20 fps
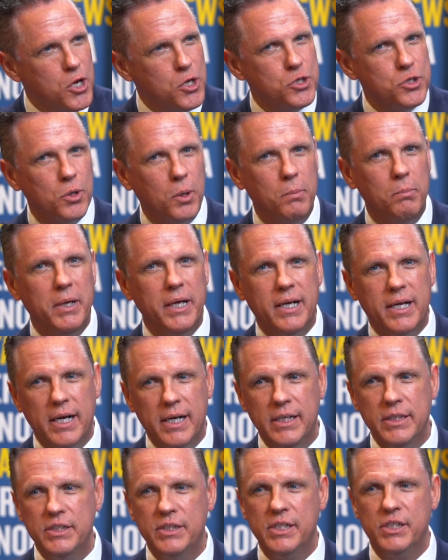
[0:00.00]
So
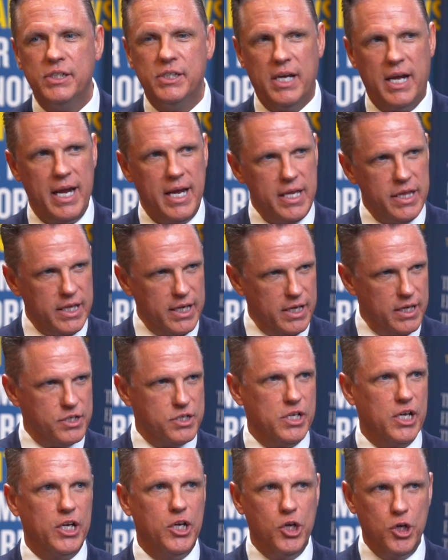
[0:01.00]
because this
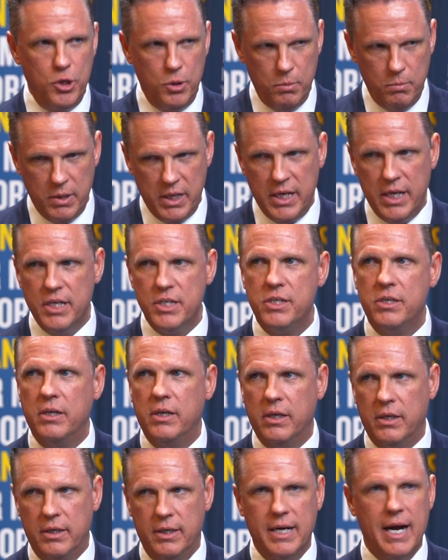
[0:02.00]
atheistic,
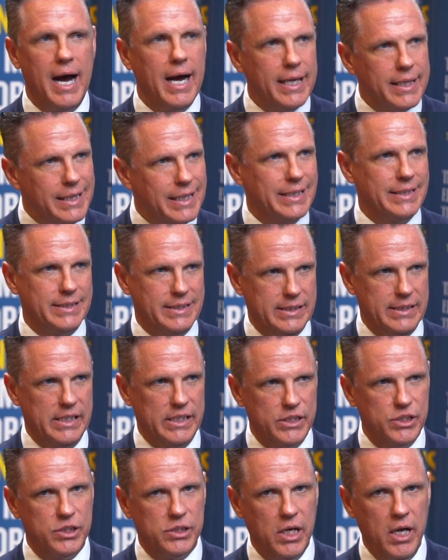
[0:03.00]
humanistic
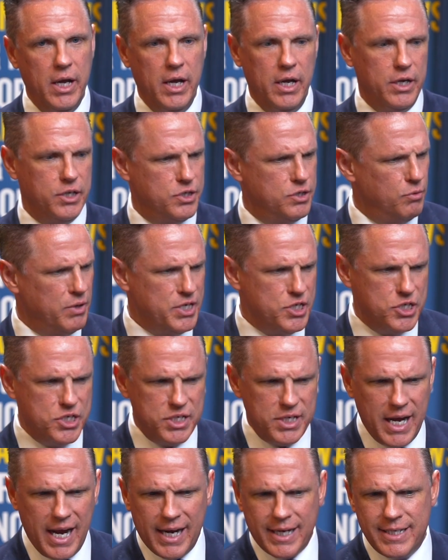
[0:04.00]
godlessness, it's
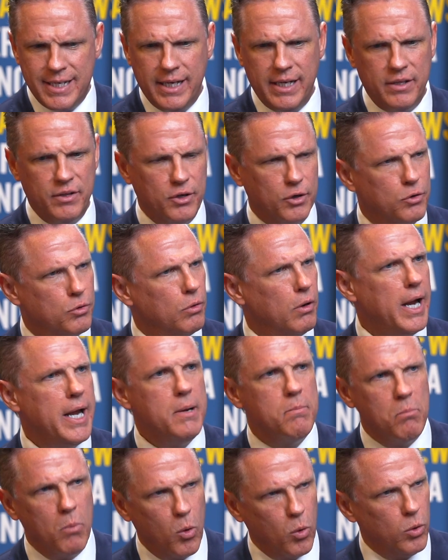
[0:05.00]
rejecting the
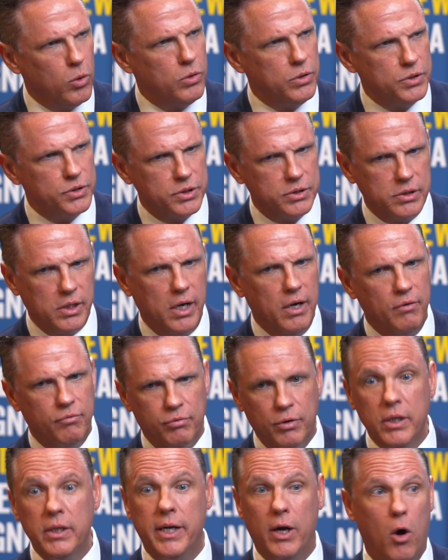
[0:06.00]
great morals
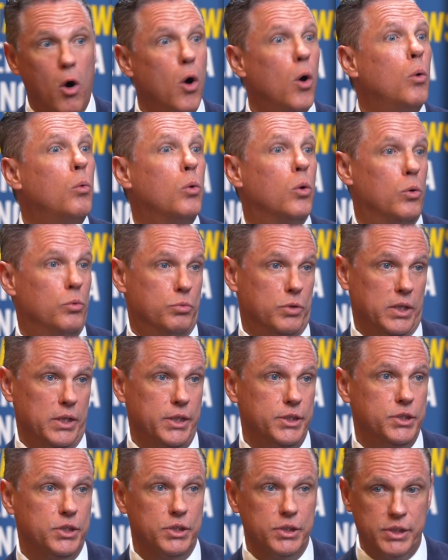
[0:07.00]
of really all world
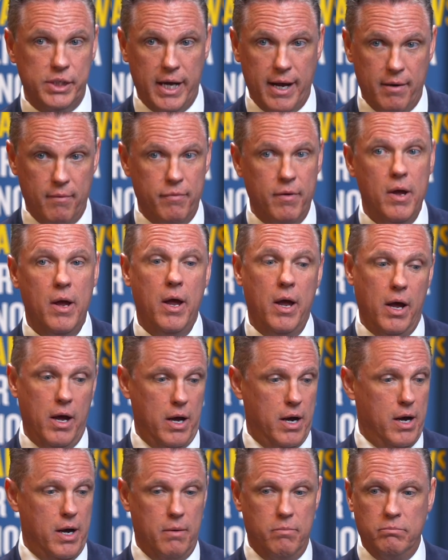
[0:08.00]
religions have
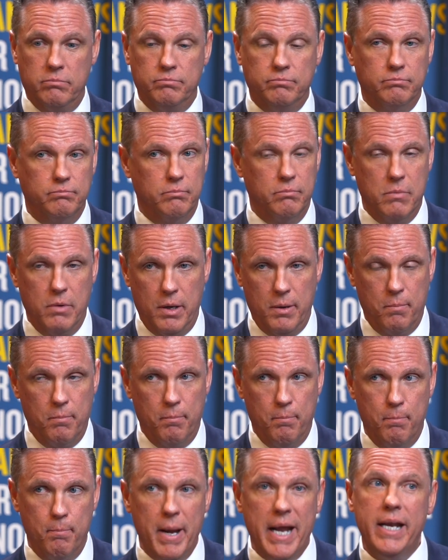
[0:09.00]

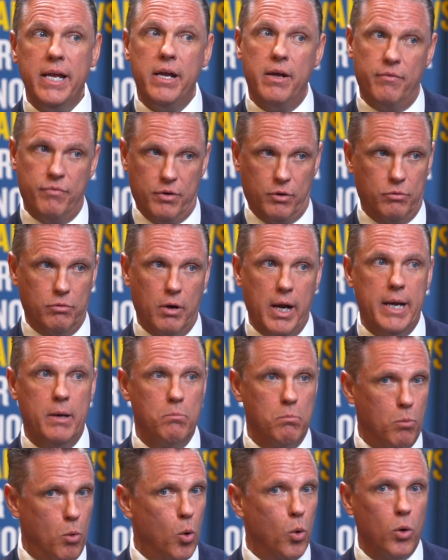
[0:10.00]
many of the
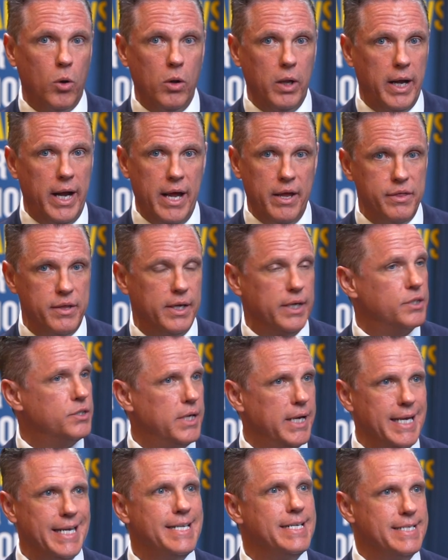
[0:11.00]
great moral ethics
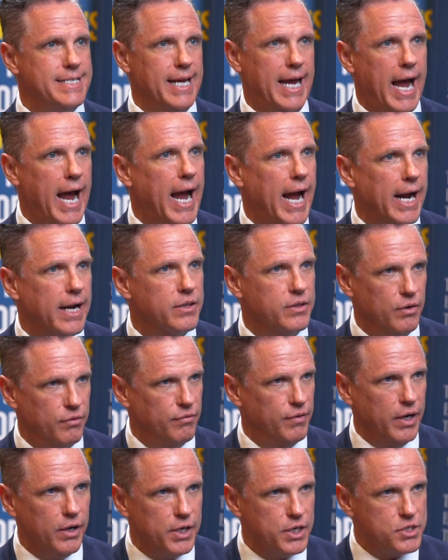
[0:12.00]
intact. They're
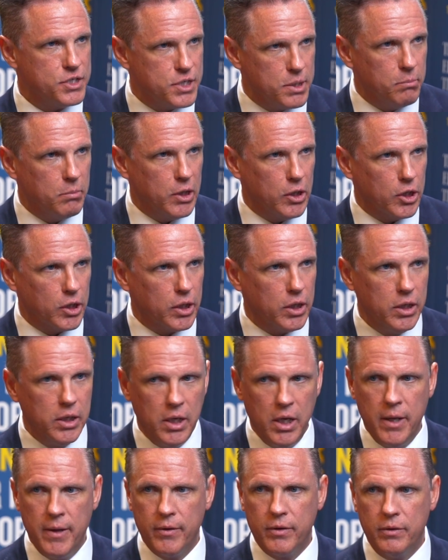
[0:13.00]
very similar.
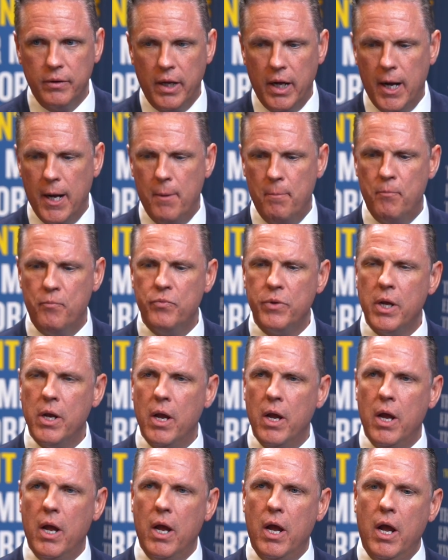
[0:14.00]

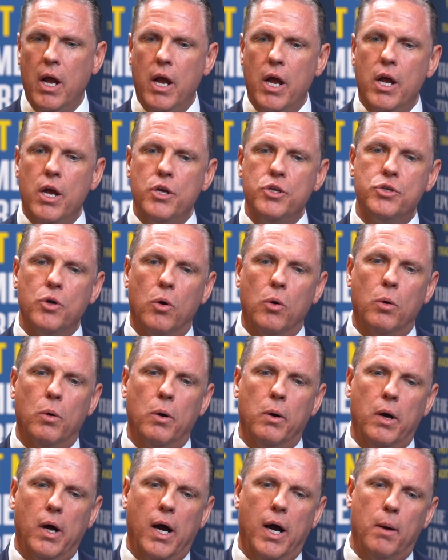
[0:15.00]

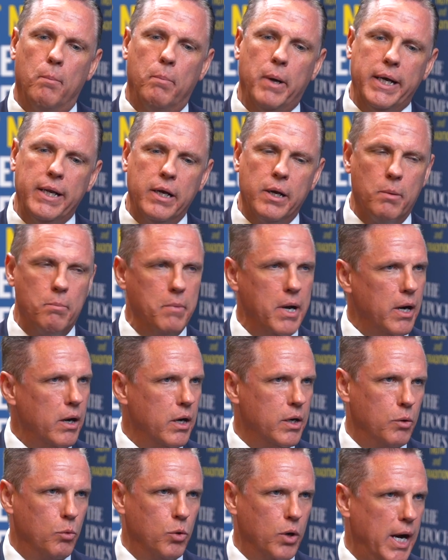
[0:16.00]
But in
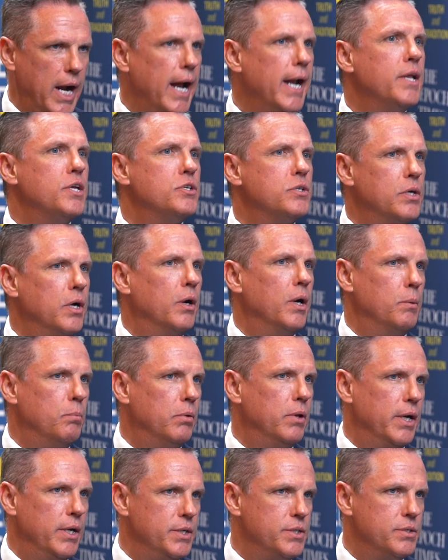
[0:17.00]
America, we're at a scary
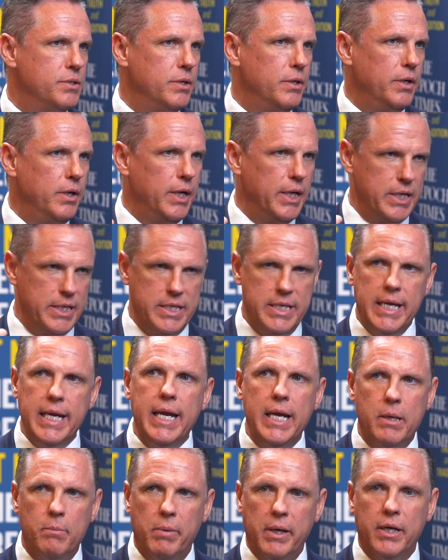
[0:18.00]
place
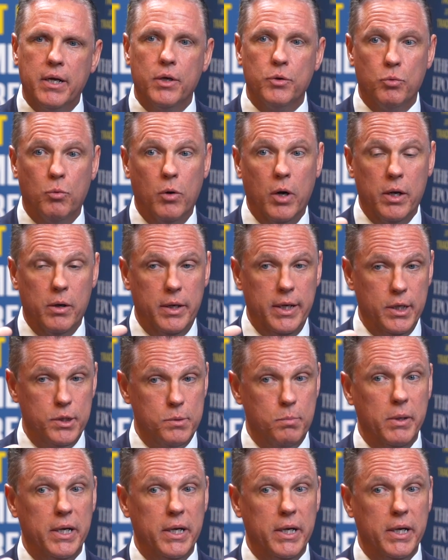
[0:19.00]
indeed, because what it's